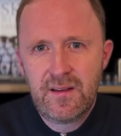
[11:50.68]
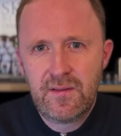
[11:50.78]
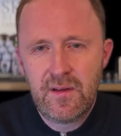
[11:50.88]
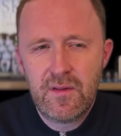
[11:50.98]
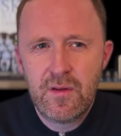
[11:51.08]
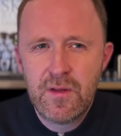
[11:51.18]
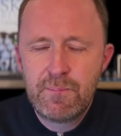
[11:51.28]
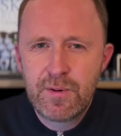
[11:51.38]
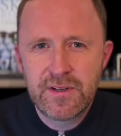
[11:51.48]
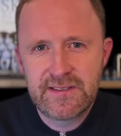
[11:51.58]
the
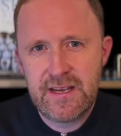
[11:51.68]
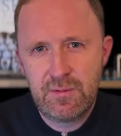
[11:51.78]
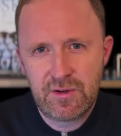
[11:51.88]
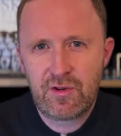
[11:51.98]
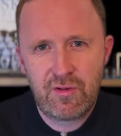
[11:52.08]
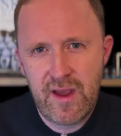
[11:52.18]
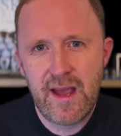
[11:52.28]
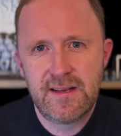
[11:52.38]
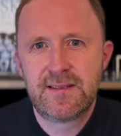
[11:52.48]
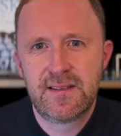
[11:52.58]
buzz he would
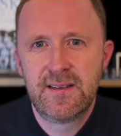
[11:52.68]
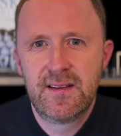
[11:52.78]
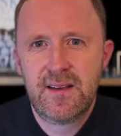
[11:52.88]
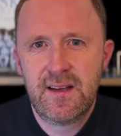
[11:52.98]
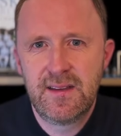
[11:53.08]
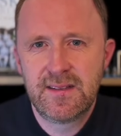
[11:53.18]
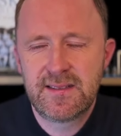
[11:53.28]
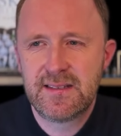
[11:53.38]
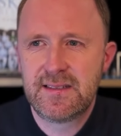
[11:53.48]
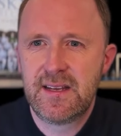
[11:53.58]
create in the
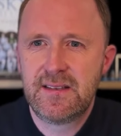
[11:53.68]
city.